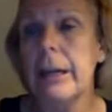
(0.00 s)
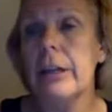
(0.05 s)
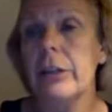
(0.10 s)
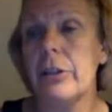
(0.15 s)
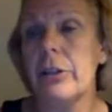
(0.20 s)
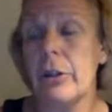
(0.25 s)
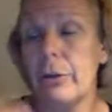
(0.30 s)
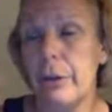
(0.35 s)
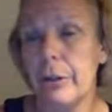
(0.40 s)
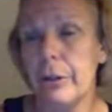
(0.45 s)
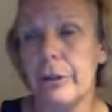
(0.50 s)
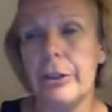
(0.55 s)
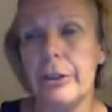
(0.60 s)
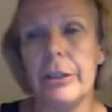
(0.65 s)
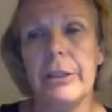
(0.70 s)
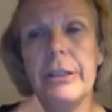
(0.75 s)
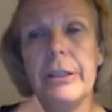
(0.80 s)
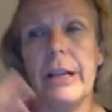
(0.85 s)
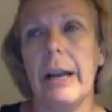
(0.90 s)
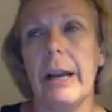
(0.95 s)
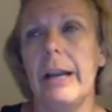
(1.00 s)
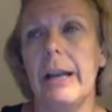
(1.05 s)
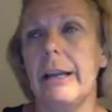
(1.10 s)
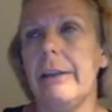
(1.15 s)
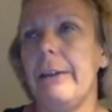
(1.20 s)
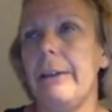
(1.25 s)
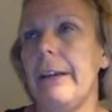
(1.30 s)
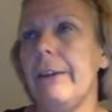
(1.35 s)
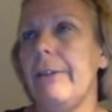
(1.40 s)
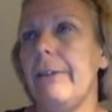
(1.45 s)
So you're just kind
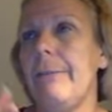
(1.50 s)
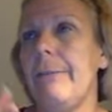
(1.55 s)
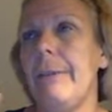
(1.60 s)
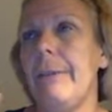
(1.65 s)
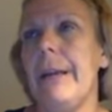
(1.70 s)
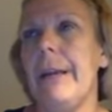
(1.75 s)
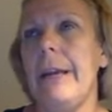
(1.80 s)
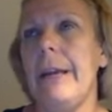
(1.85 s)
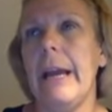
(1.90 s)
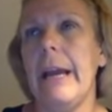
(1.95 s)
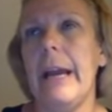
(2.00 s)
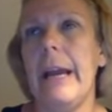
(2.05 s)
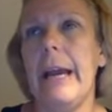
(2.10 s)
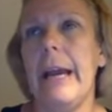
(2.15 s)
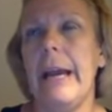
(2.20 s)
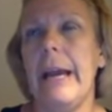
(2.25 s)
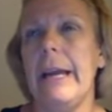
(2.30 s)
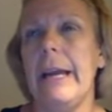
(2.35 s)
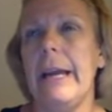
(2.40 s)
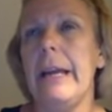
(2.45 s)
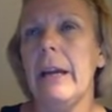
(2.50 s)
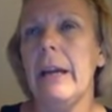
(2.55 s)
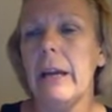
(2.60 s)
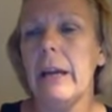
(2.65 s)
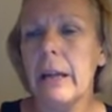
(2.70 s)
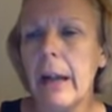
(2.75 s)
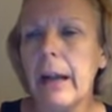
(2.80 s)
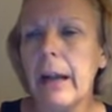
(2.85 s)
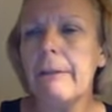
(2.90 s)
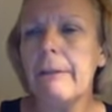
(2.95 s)
of giving me a
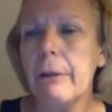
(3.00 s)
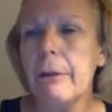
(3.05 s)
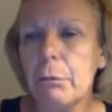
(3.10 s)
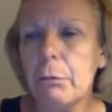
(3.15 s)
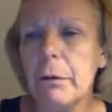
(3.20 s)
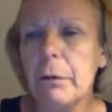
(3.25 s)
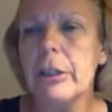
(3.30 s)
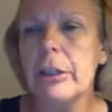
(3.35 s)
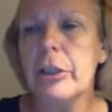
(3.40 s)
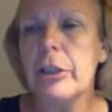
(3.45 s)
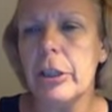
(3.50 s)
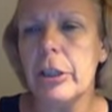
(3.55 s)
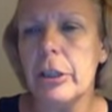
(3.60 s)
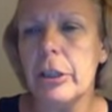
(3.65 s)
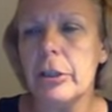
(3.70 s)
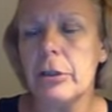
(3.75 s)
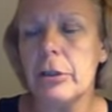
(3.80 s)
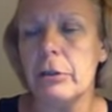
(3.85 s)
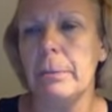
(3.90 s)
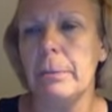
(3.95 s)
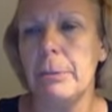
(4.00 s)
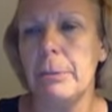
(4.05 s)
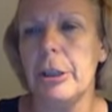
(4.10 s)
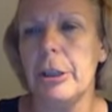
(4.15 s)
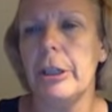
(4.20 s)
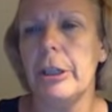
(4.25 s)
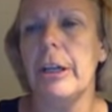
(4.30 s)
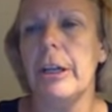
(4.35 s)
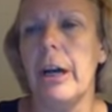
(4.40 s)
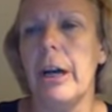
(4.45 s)
kind of a rich
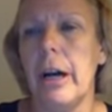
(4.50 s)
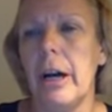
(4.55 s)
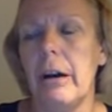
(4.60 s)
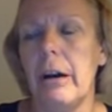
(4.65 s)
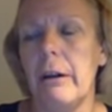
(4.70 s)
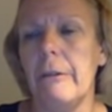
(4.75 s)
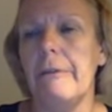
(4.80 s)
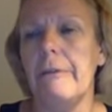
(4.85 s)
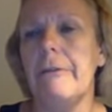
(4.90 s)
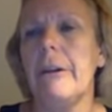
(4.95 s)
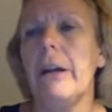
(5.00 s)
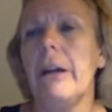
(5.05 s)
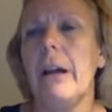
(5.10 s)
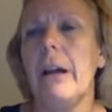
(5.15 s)
description of